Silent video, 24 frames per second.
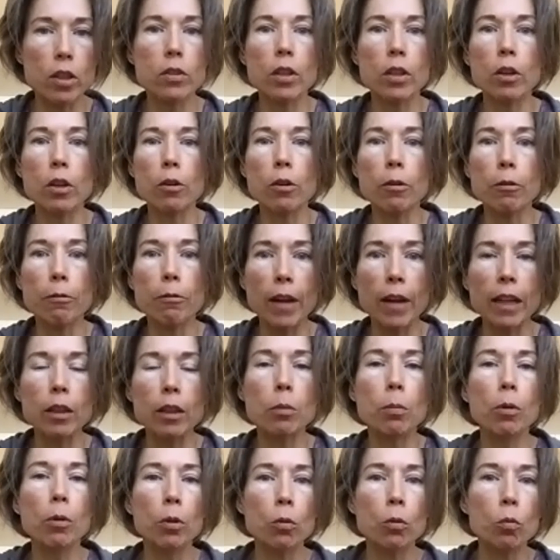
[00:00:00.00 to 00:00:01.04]
that are
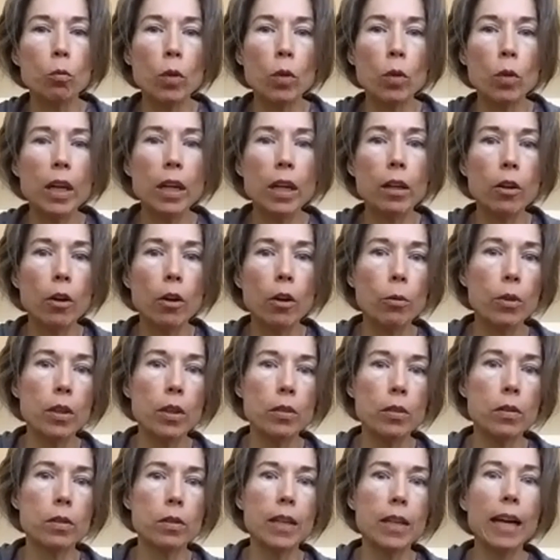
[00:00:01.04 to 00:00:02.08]
available and ready to go
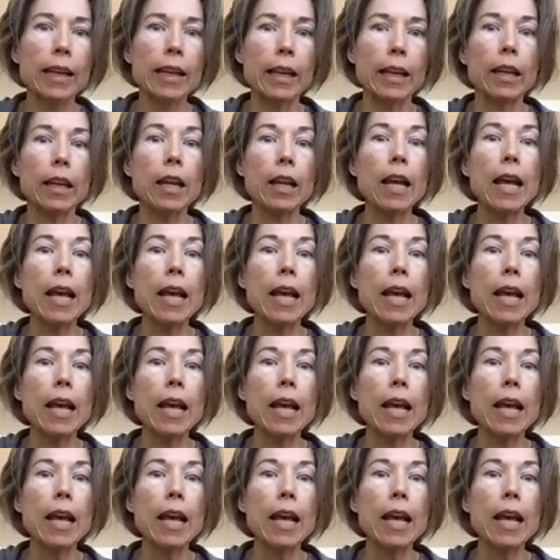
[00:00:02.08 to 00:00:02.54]
this second,